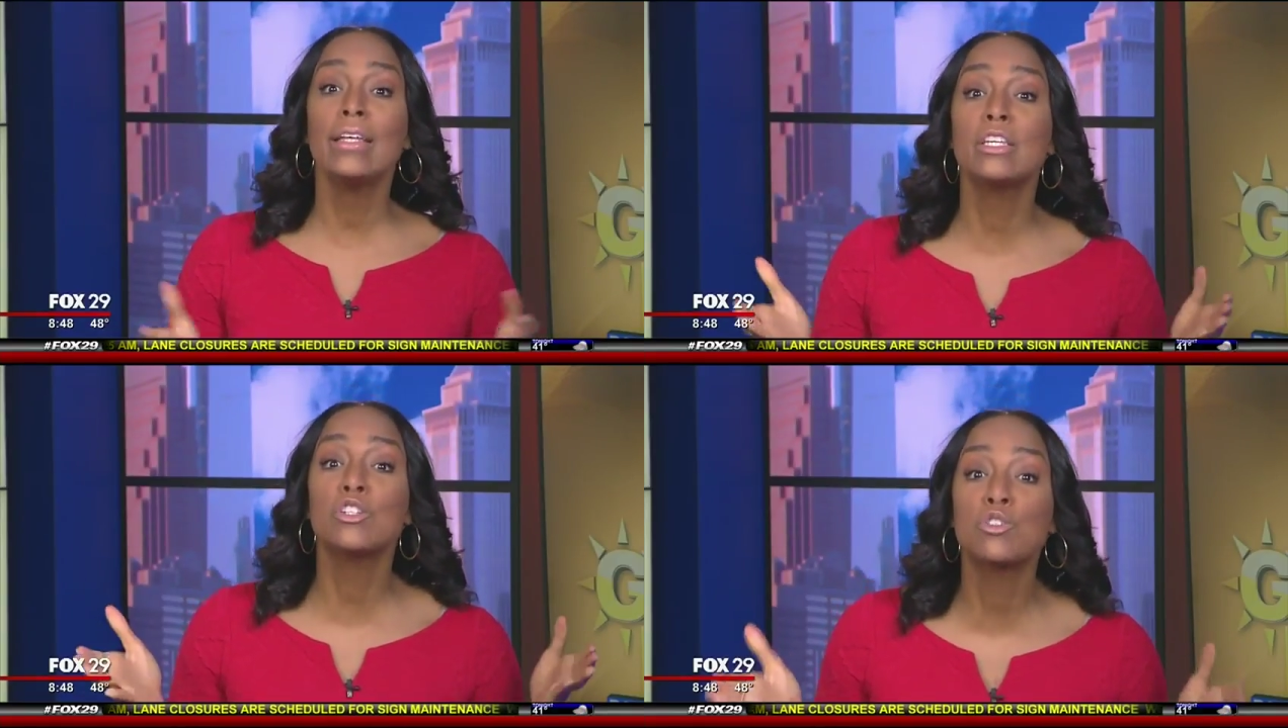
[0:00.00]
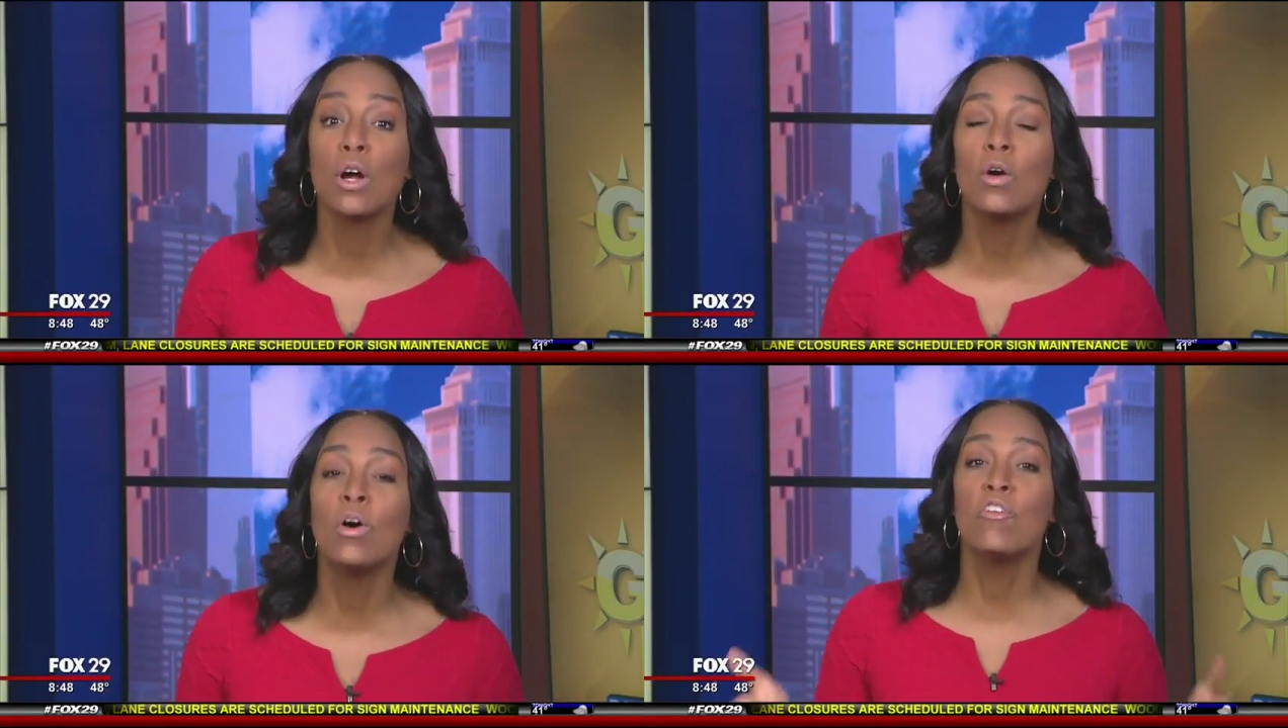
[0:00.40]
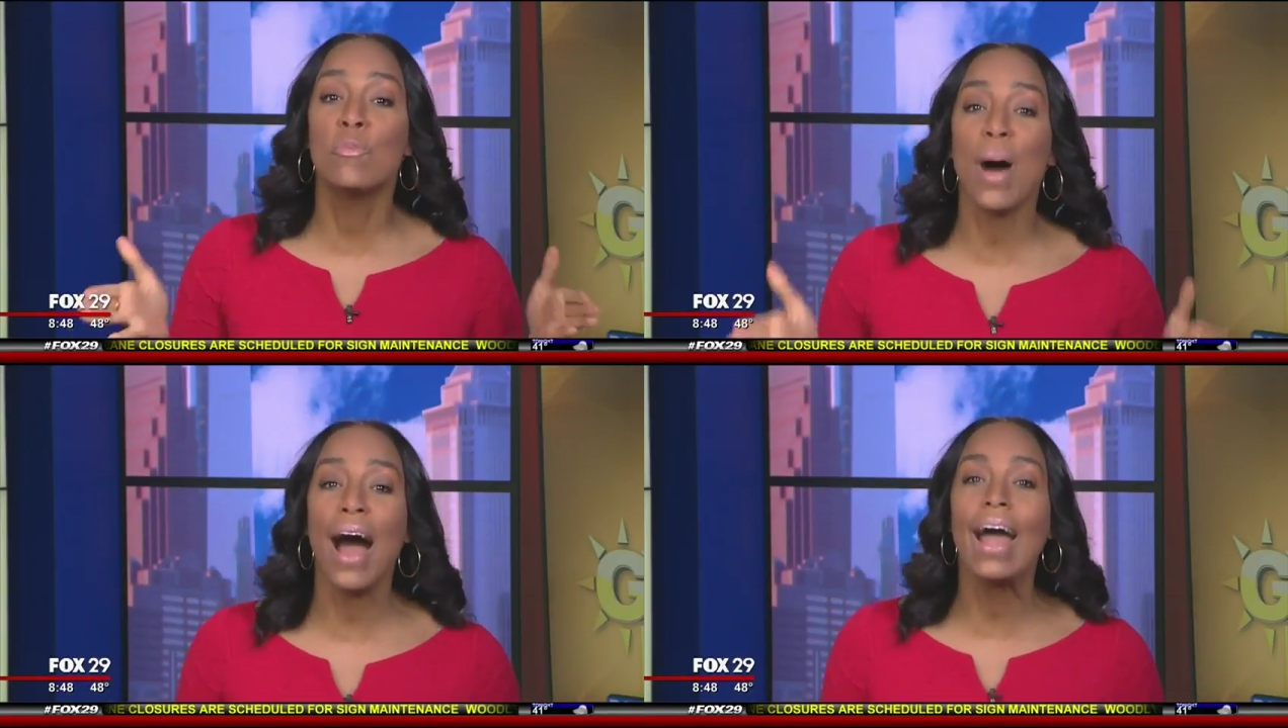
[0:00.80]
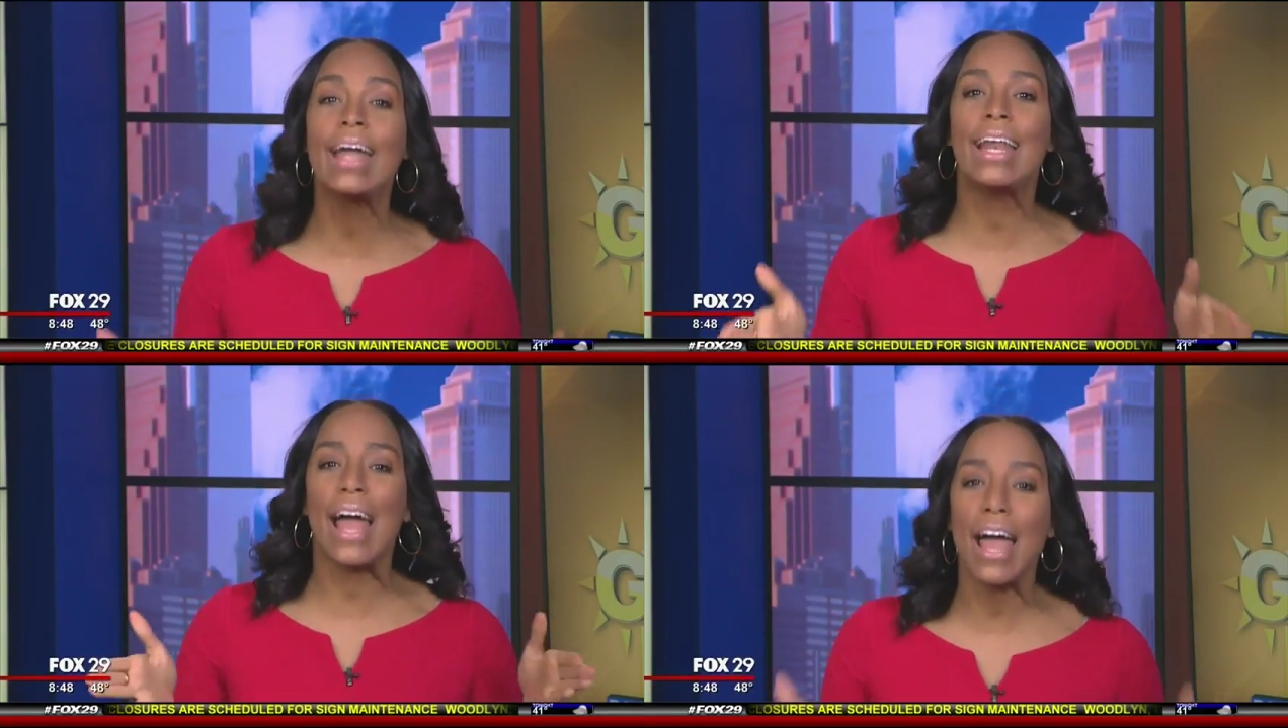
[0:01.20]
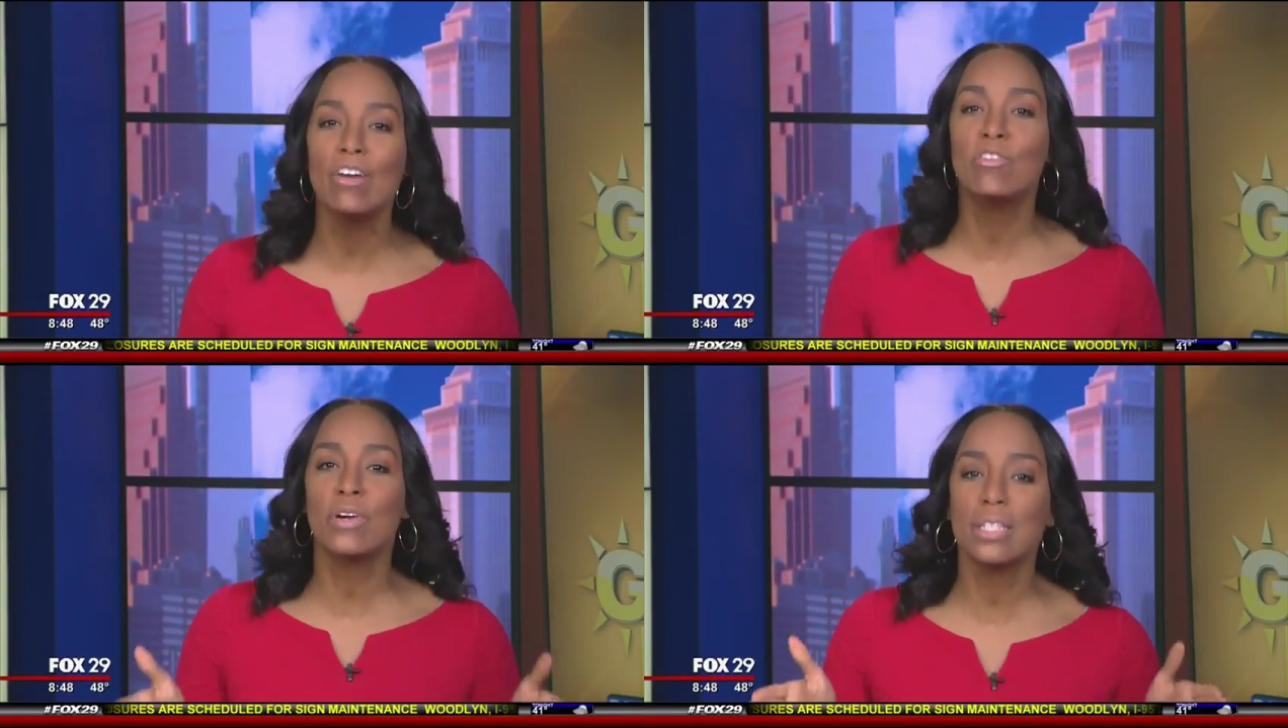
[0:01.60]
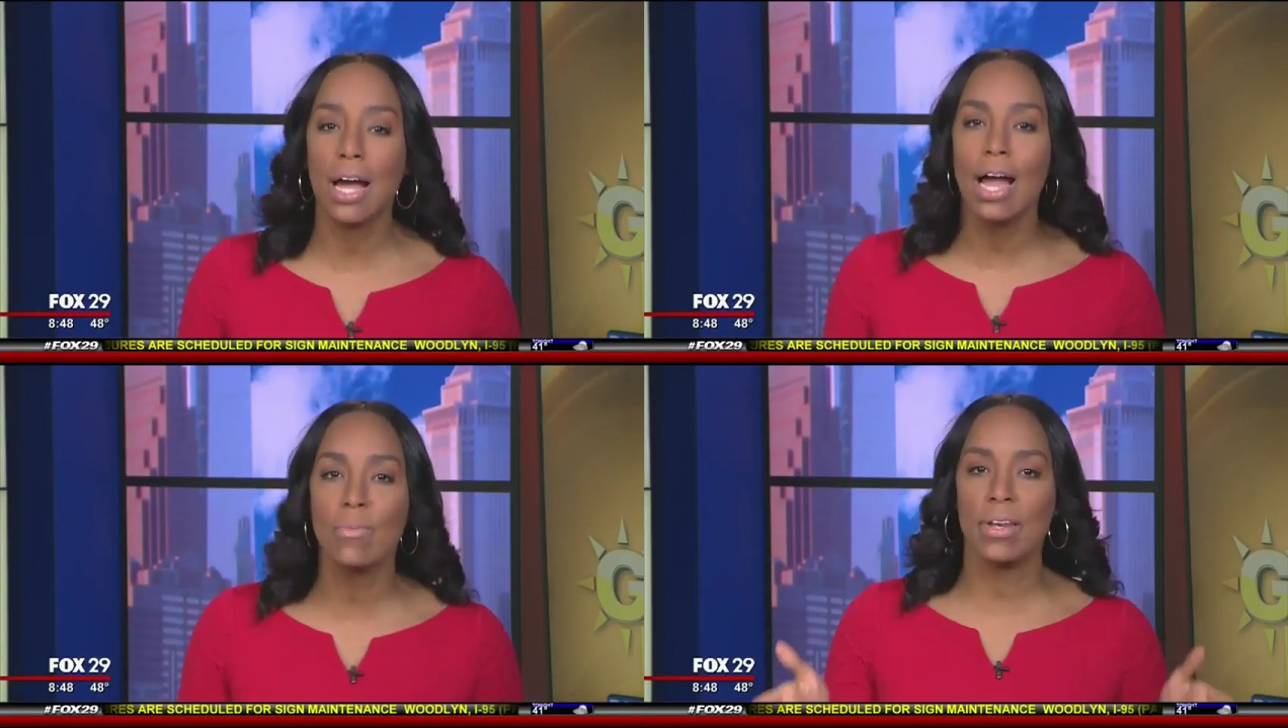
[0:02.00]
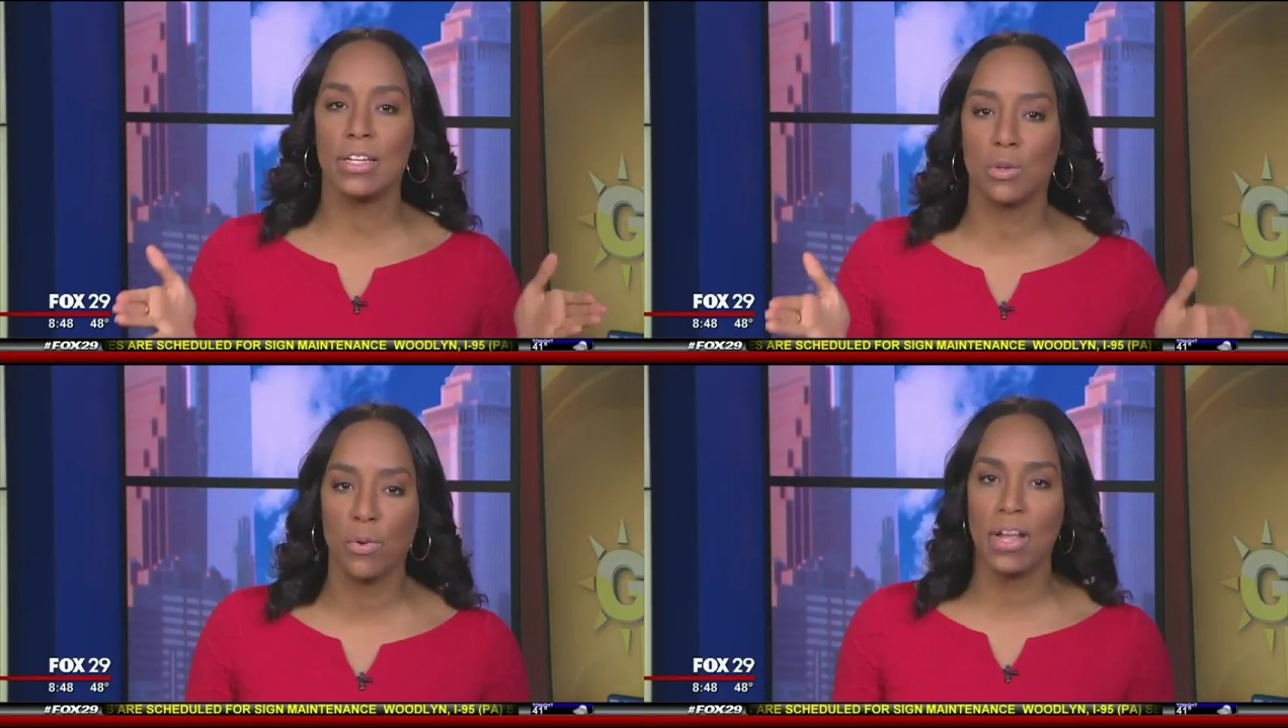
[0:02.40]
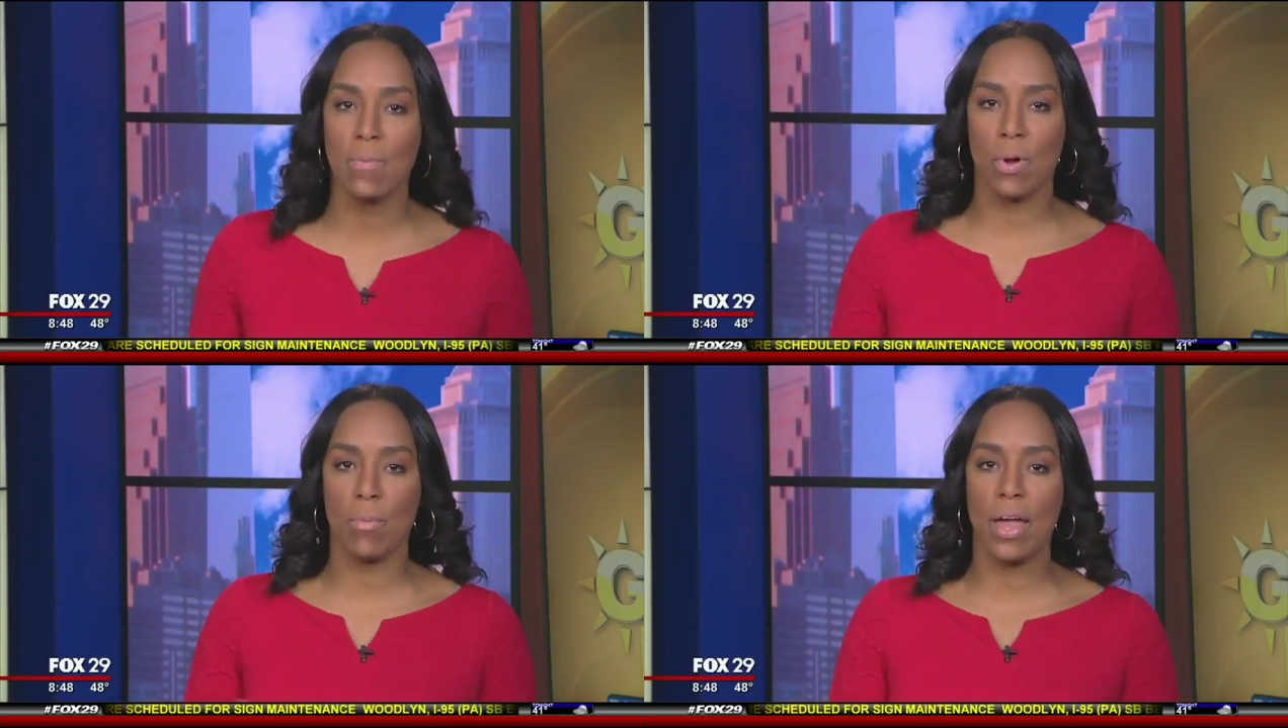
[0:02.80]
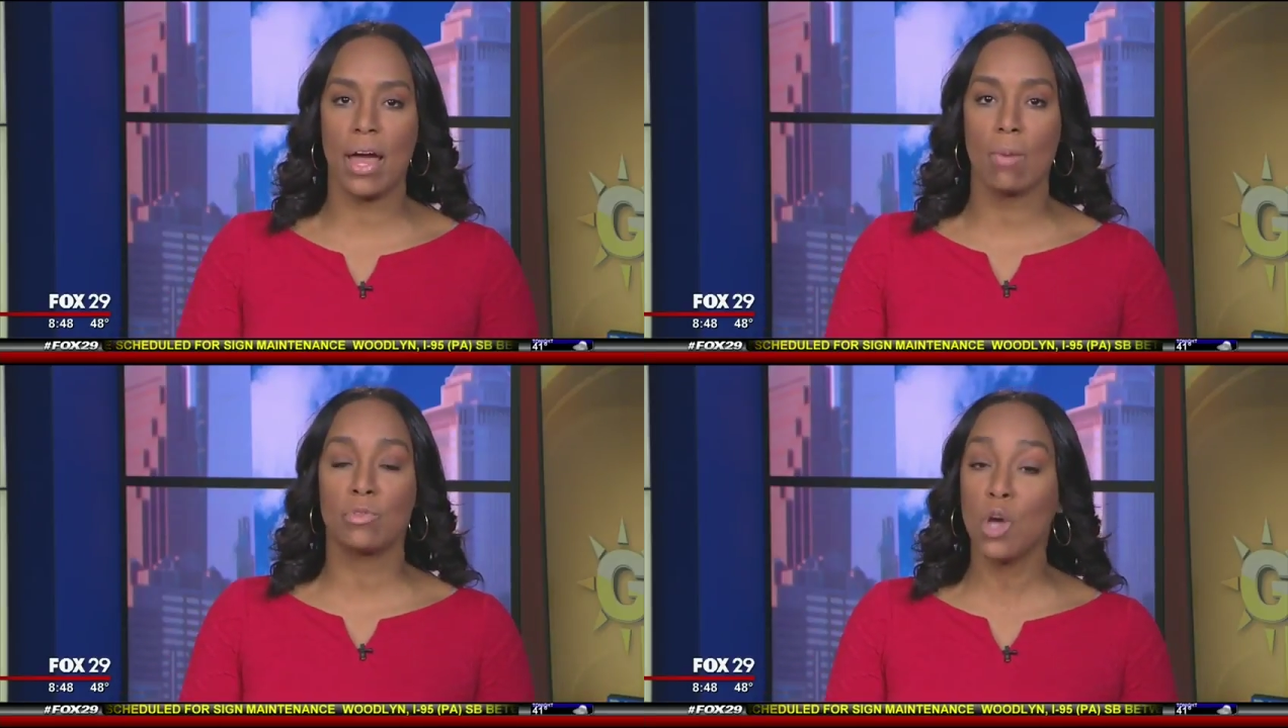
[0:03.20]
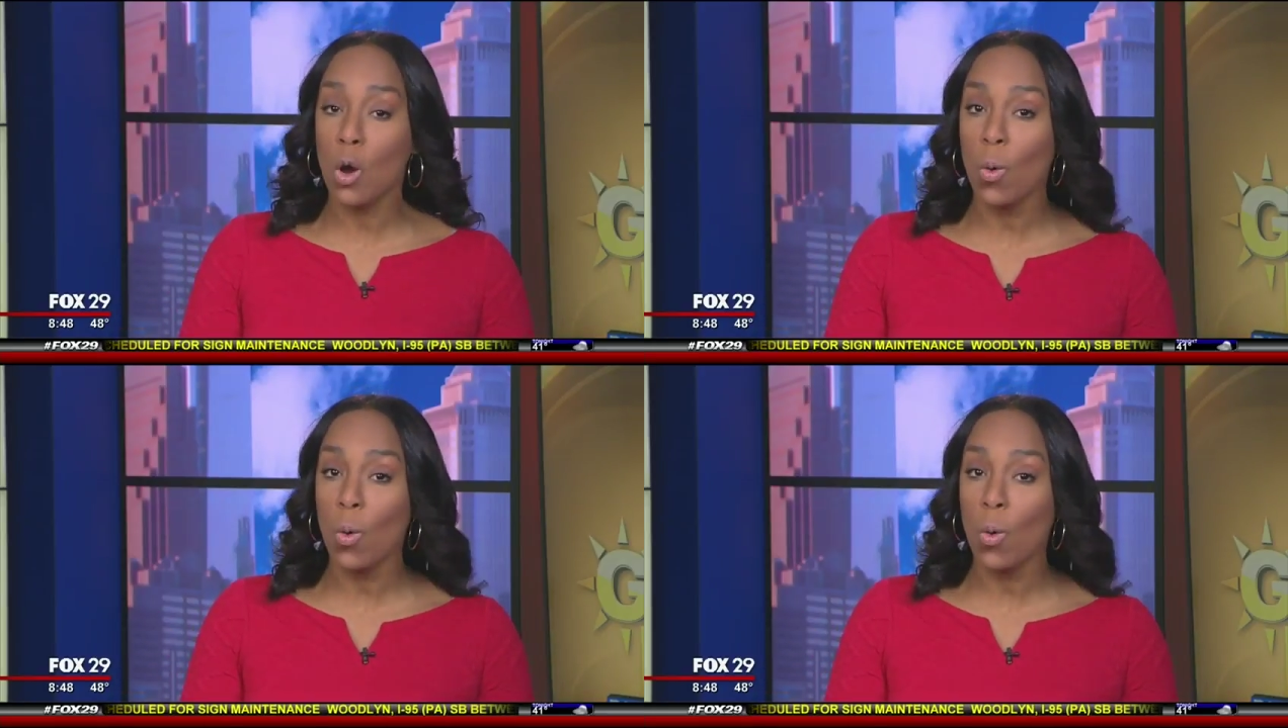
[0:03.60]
And it's a struggle of mine every time I need to re-up on makeup.